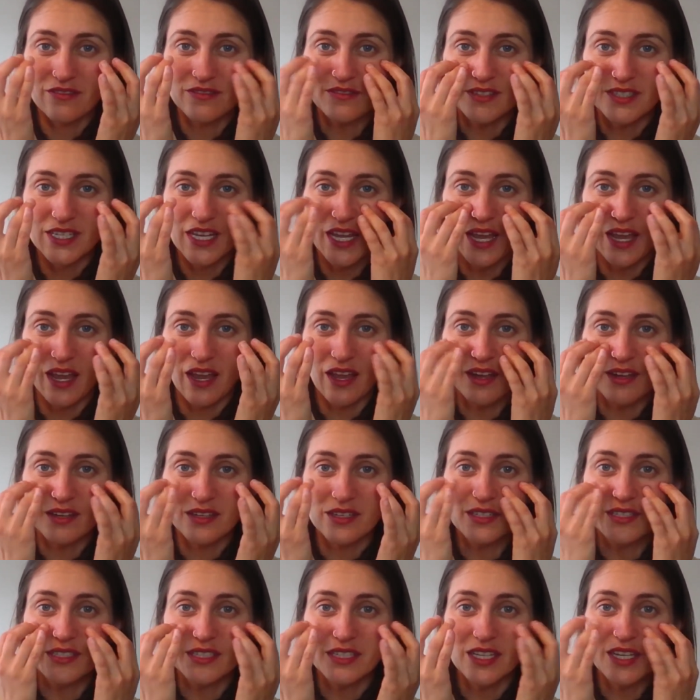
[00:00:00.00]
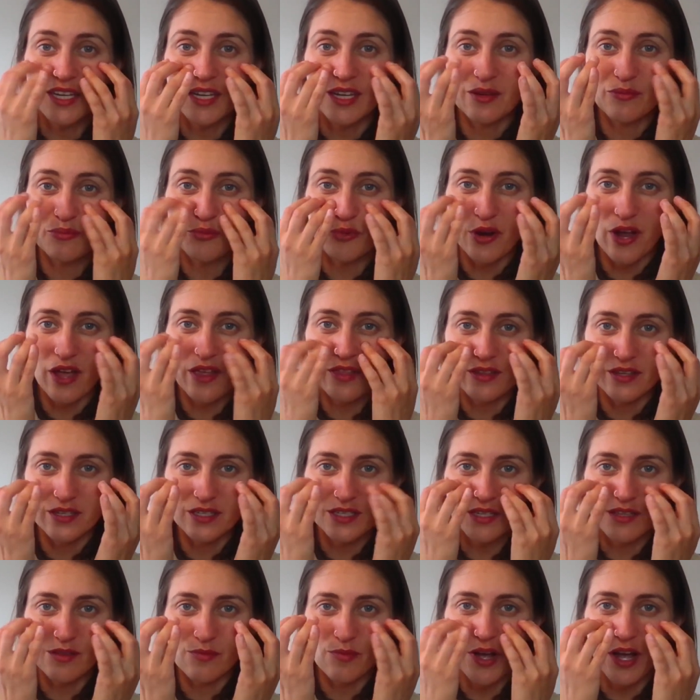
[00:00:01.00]
taking a deep breath into
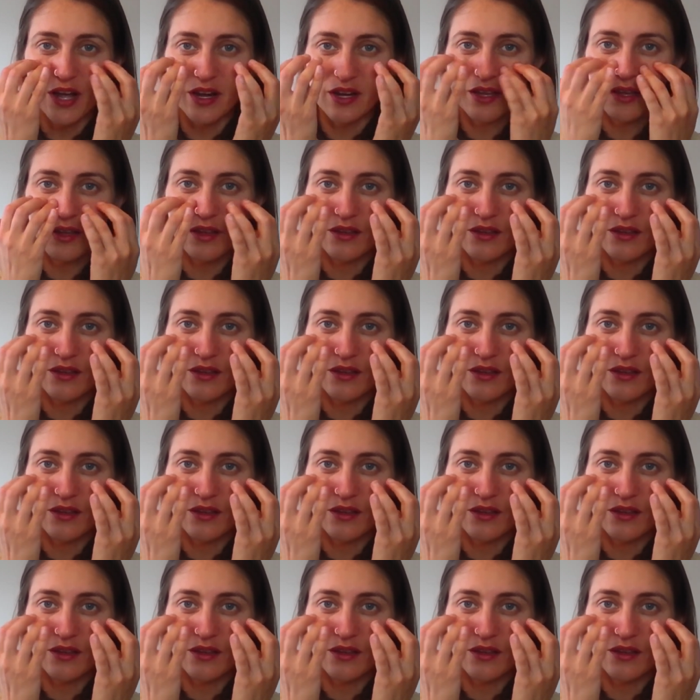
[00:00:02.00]
the body.